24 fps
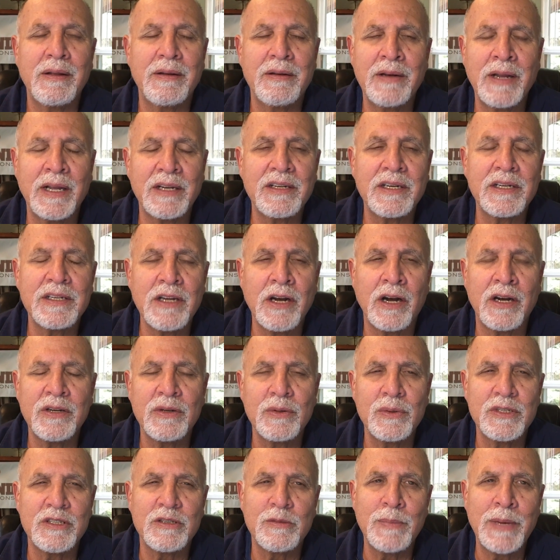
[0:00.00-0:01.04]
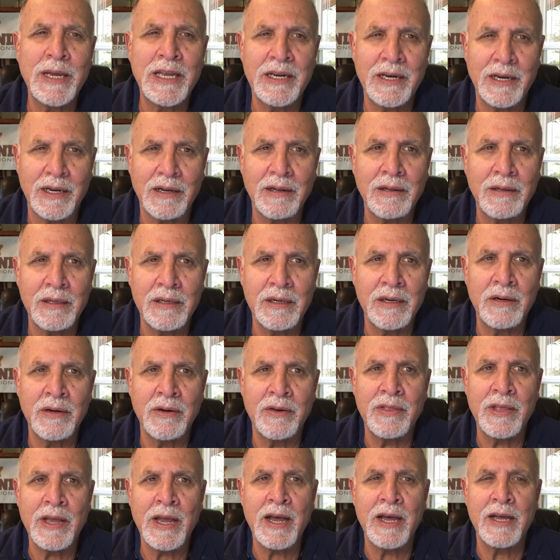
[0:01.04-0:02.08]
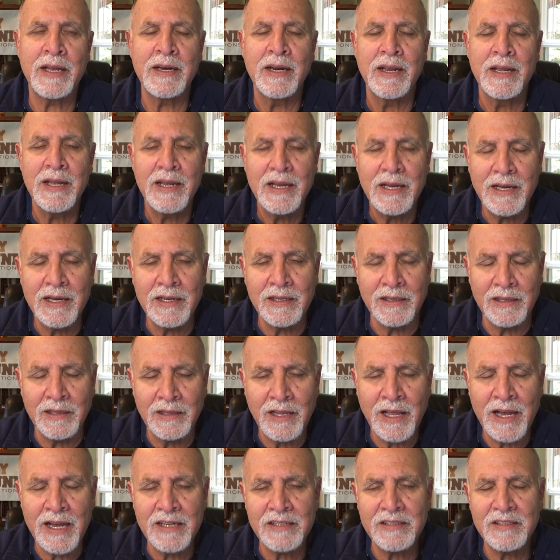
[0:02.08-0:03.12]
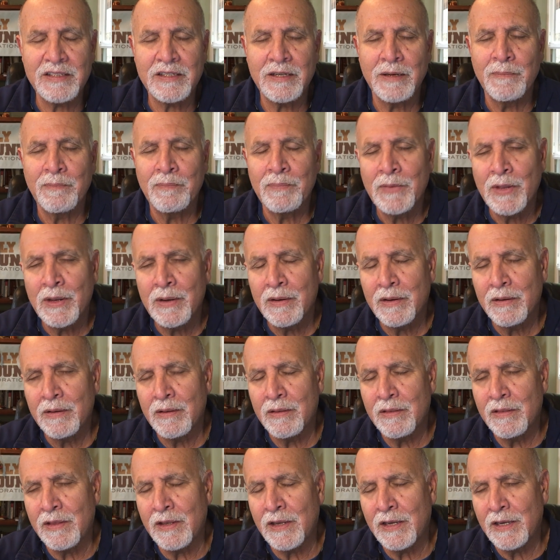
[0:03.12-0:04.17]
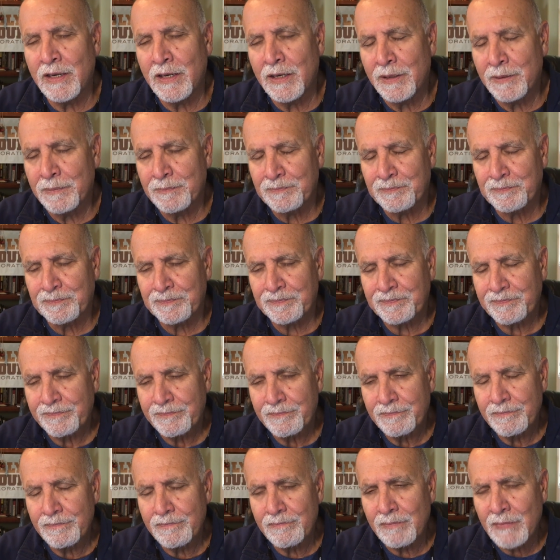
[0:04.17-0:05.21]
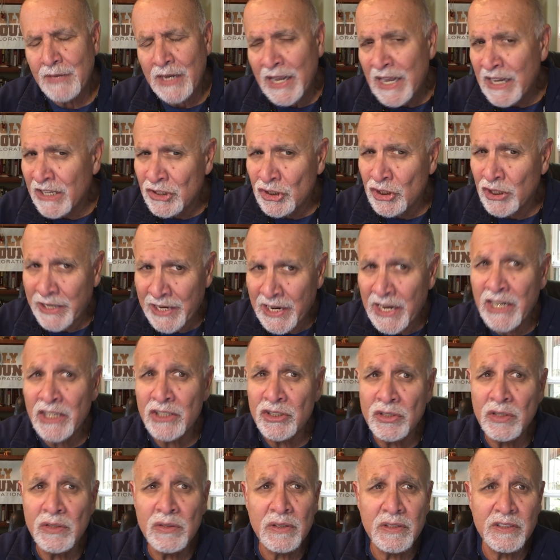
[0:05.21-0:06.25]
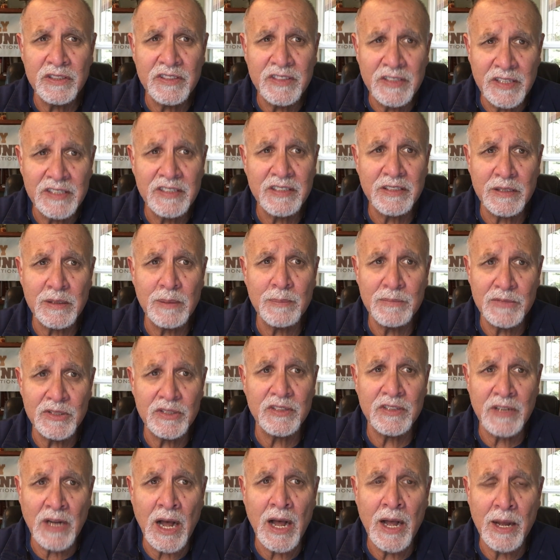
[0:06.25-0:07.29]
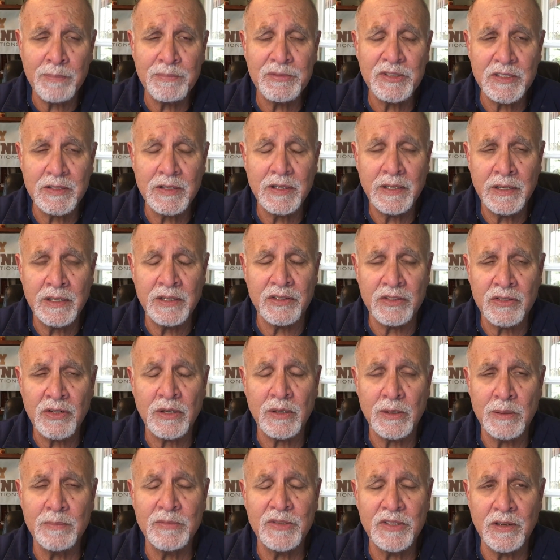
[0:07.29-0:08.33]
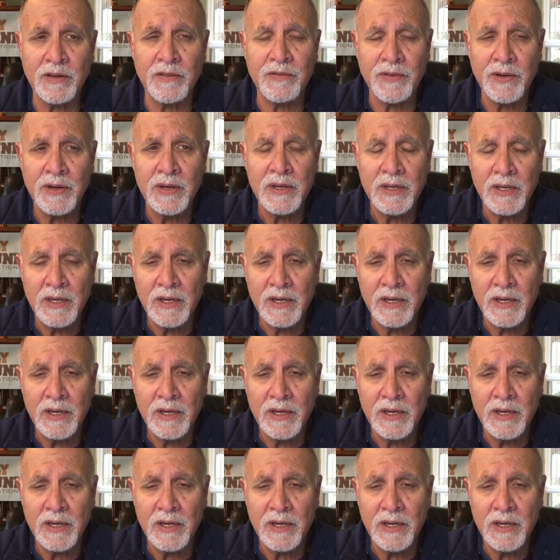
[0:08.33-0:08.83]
Netanyahu has made it clear that unless the educational system stops in terms of